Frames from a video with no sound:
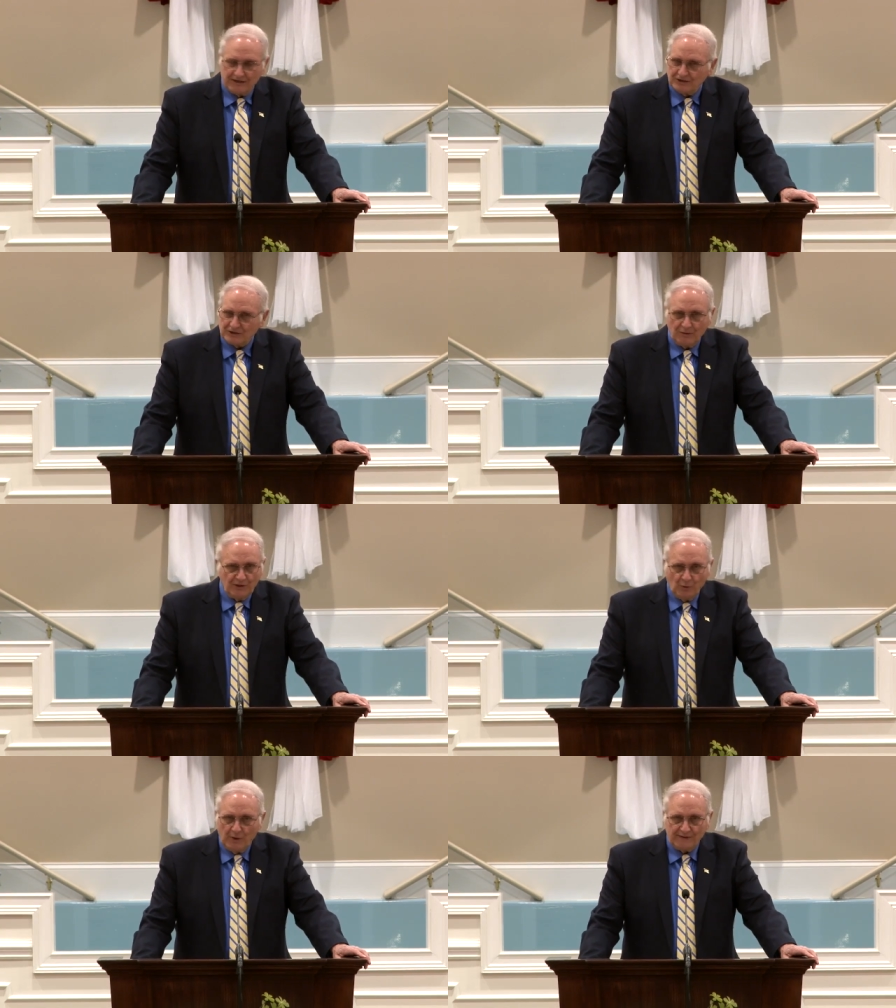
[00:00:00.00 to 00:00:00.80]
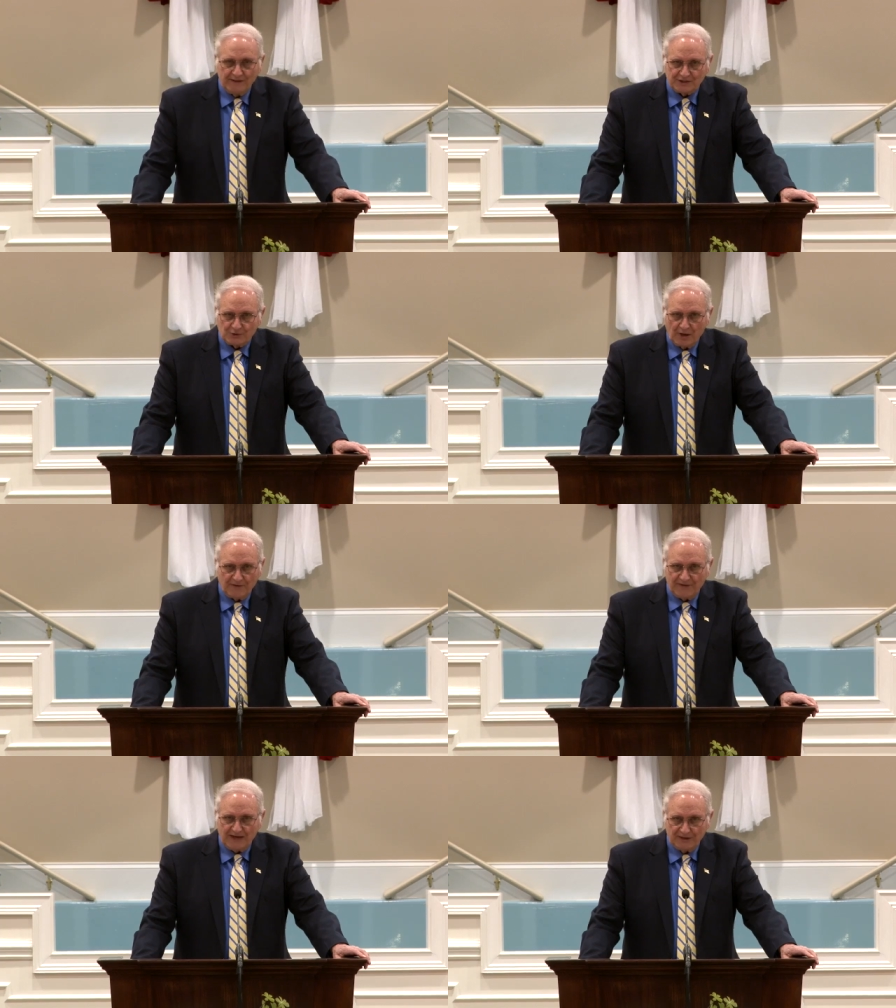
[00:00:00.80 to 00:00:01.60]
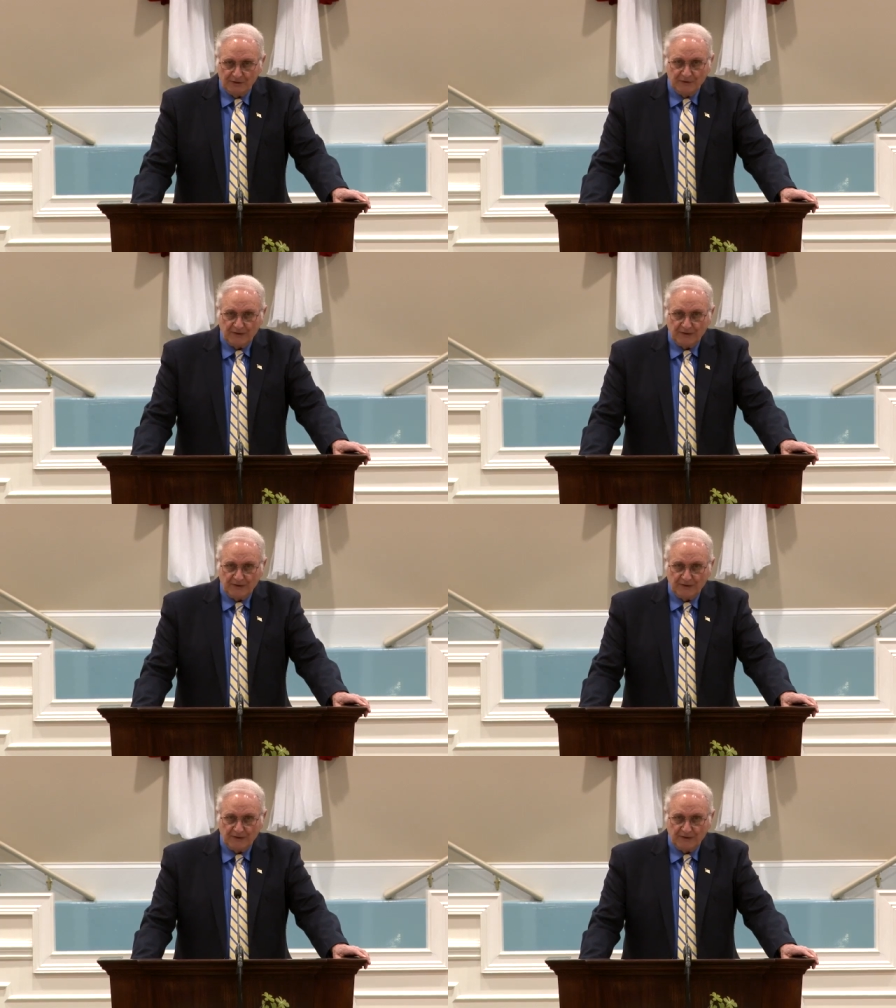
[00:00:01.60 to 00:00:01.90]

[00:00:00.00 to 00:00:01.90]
There's only one that's qualified to do